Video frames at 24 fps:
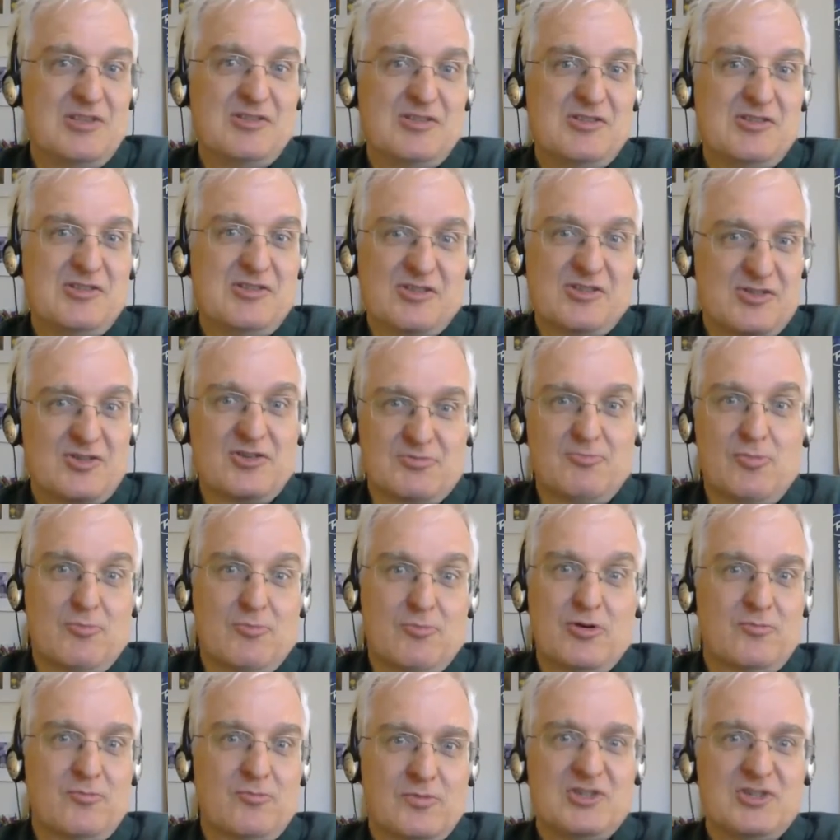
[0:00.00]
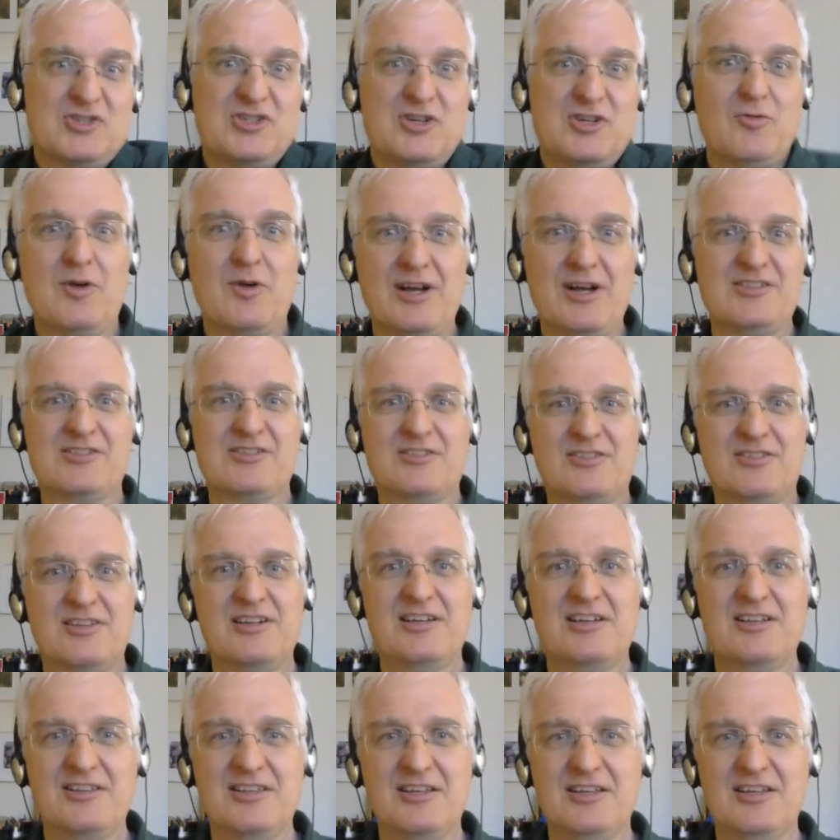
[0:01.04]
business, so it's more important what she wants
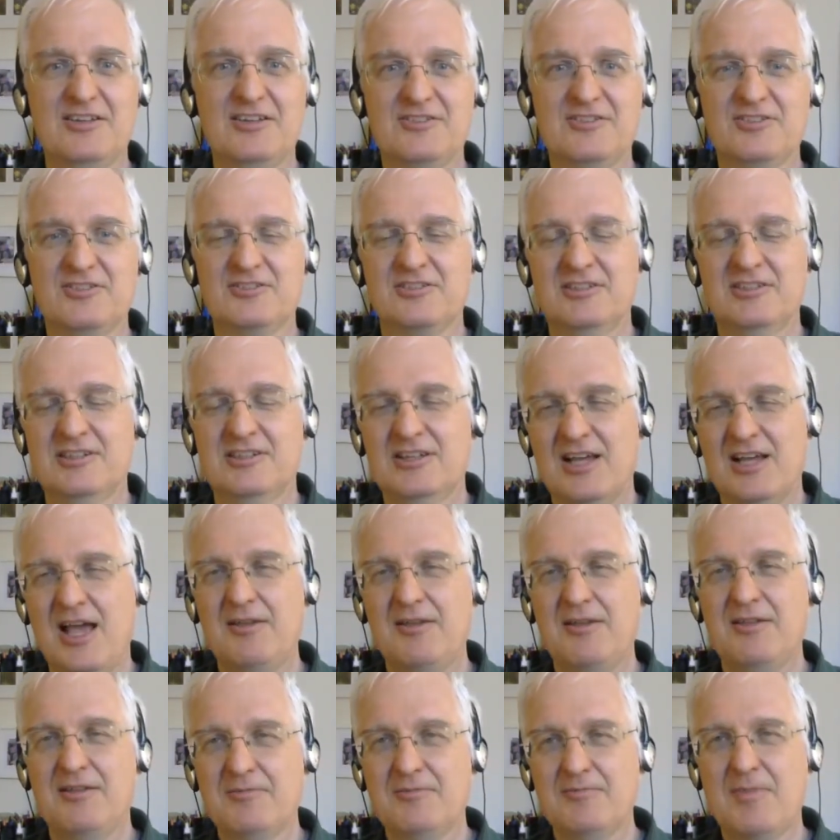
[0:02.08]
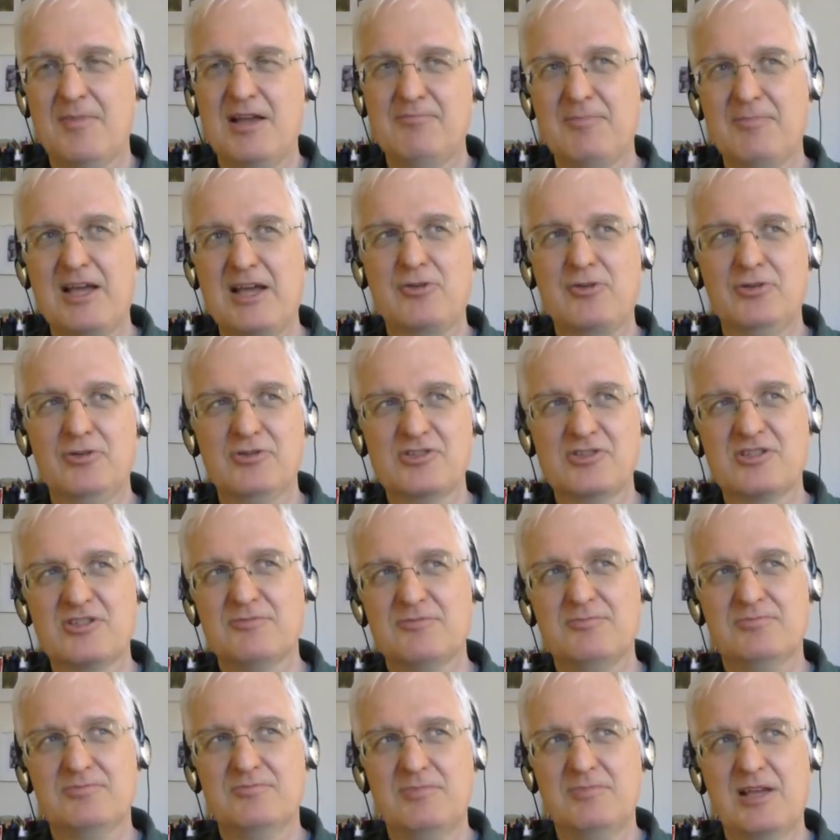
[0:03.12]
than anything else. My goal
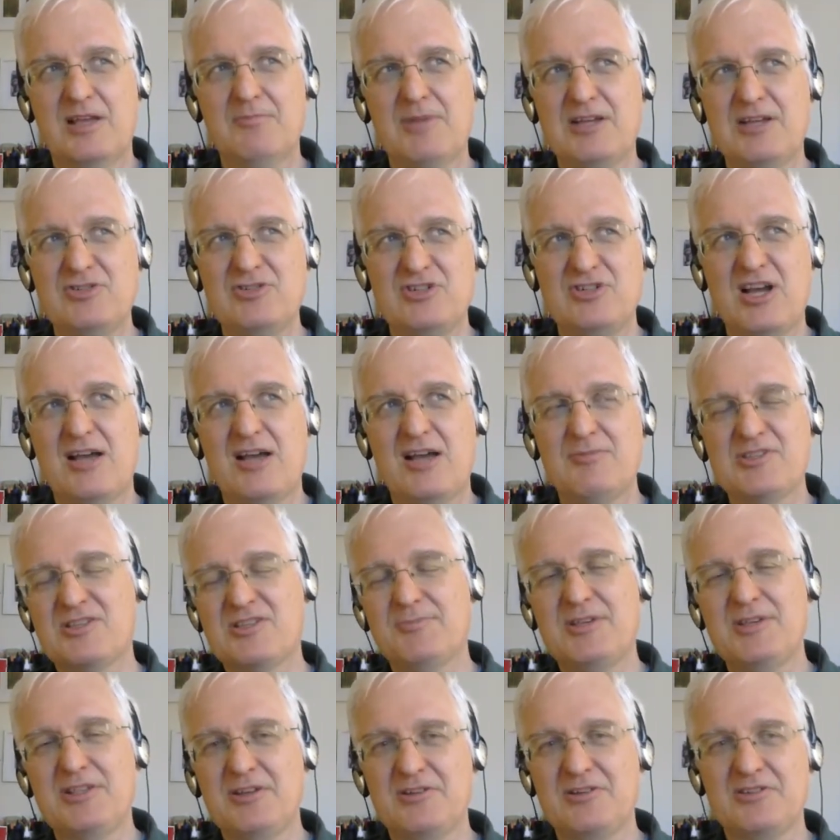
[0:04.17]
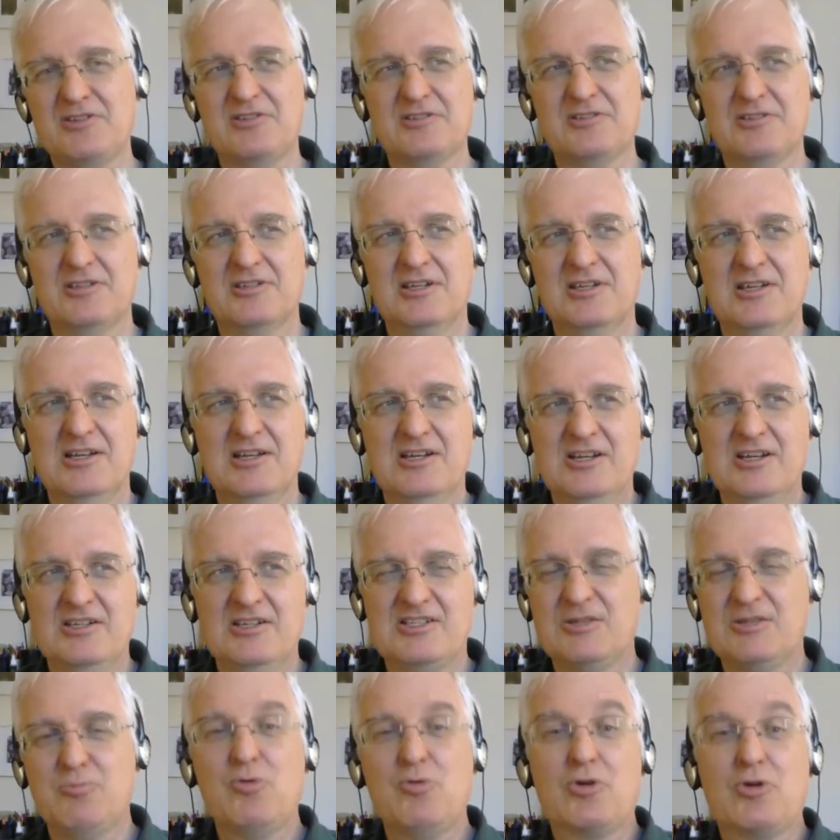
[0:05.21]
is to, and my job is to be there to
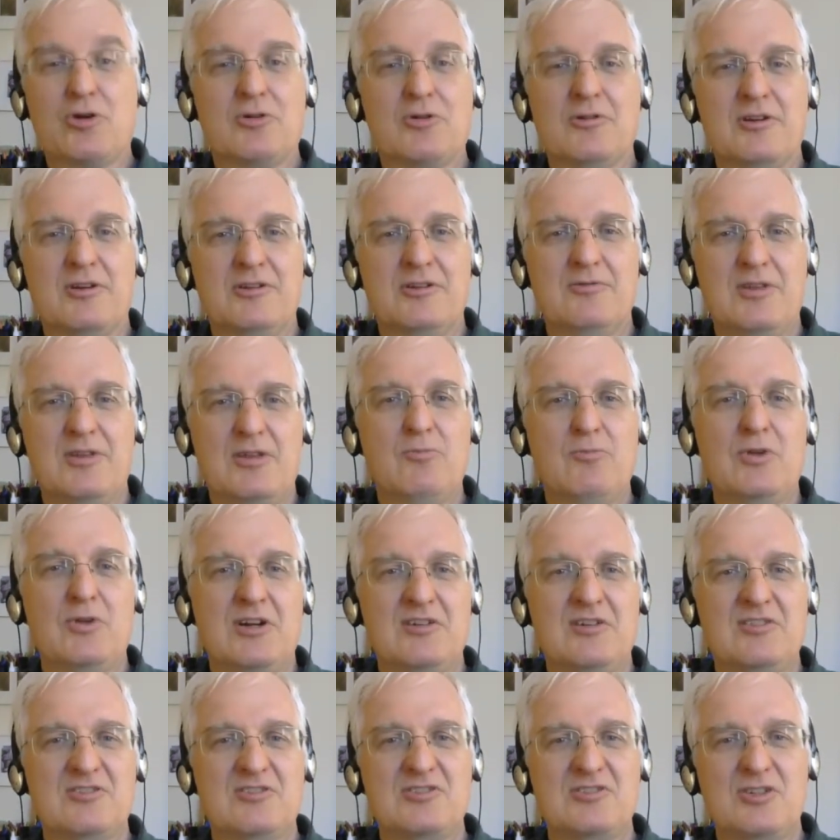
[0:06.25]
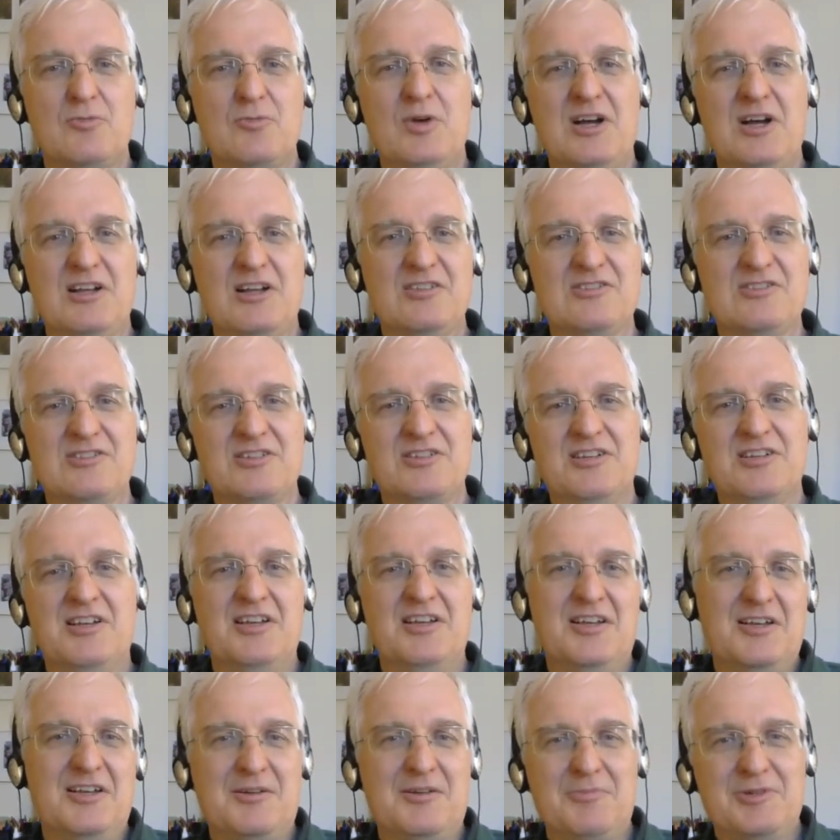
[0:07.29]
support her in what it is that she wants.
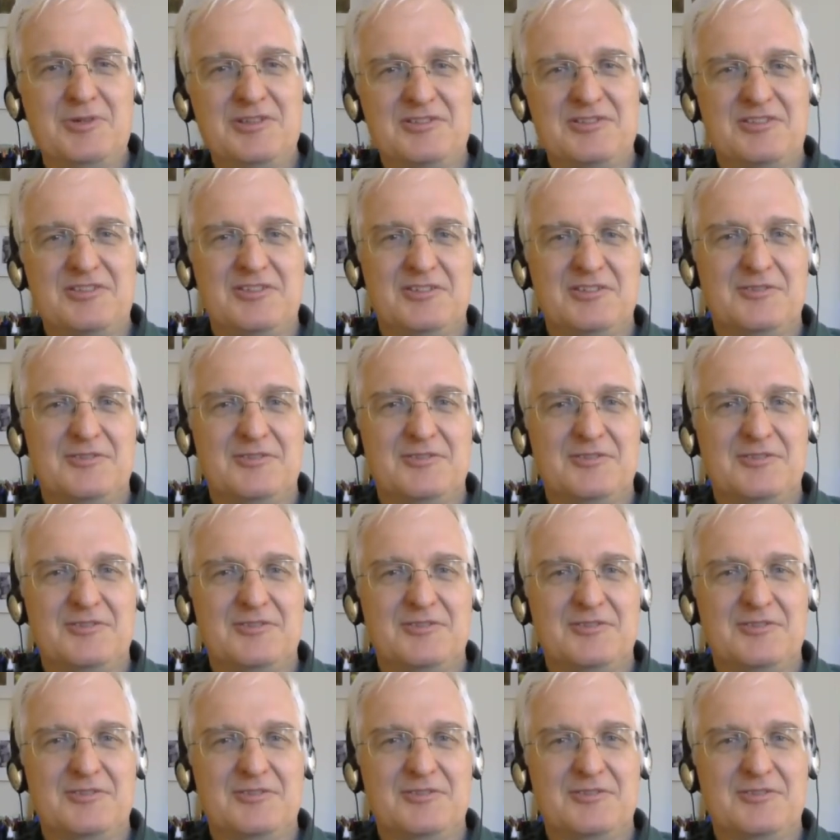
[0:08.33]
But